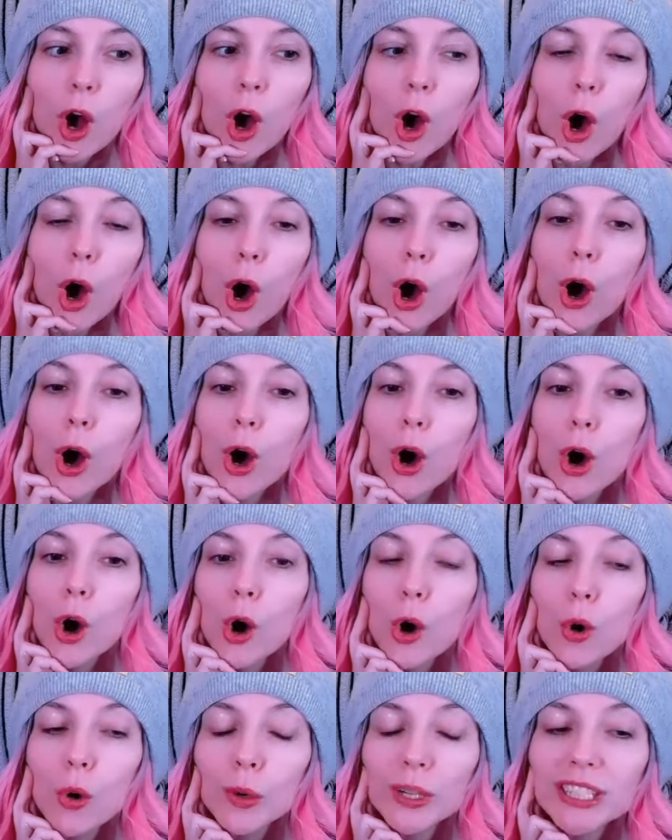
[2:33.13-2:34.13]

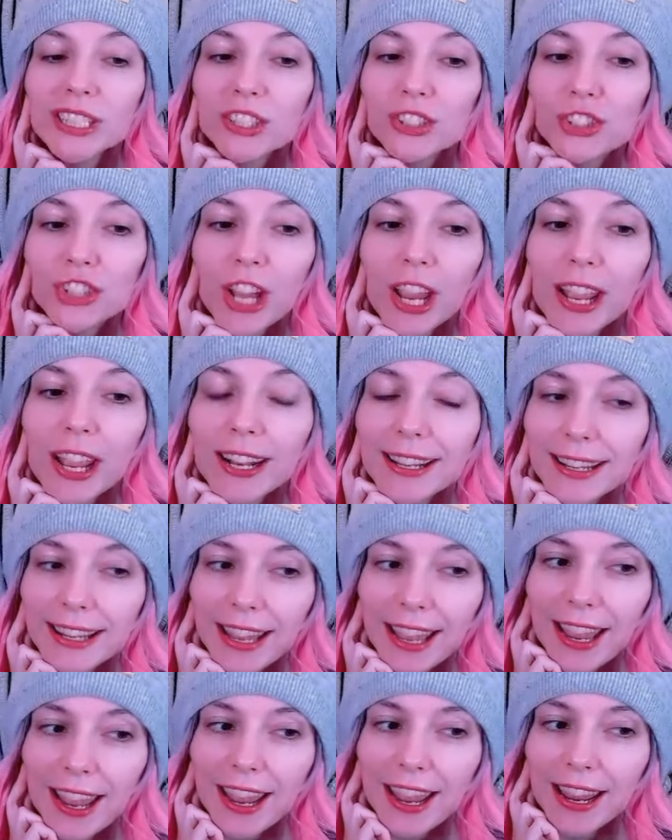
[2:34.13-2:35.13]
Oh, it's Janet
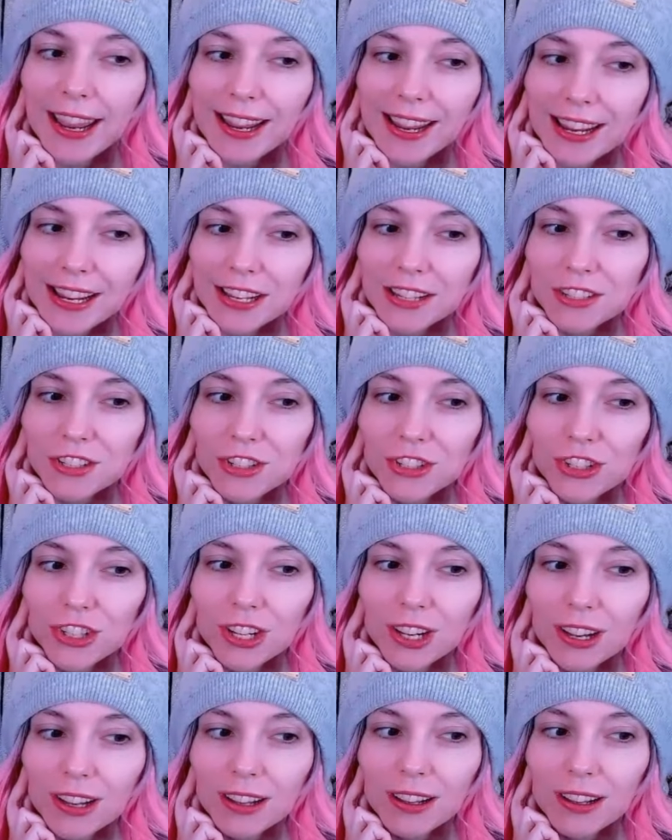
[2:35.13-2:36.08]
Cage.